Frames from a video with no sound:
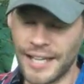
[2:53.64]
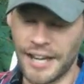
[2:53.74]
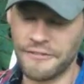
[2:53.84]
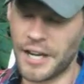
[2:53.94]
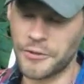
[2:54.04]

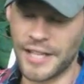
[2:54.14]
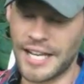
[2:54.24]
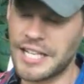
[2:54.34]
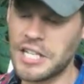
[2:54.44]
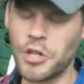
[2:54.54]
I found
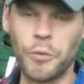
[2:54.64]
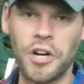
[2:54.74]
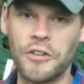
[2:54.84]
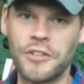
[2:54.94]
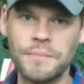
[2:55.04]
that neither
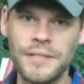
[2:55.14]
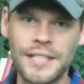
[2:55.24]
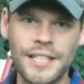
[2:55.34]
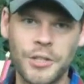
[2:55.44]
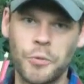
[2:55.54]
one of them
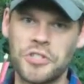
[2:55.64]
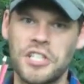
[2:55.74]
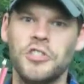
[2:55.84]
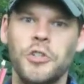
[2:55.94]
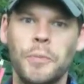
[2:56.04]
was
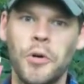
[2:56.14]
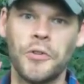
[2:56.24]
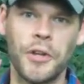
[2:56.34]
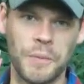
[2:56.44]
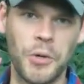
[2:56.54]
easier to
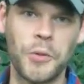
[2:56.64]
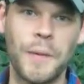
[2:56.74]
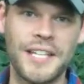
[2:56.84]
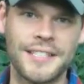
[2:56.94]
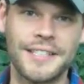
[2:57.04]
pull. They were
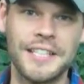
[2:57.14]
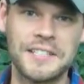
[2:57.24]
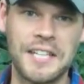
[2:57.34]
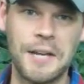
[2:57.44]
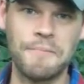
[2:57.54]
both basically the
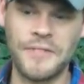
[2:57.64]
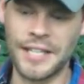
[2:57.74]
same.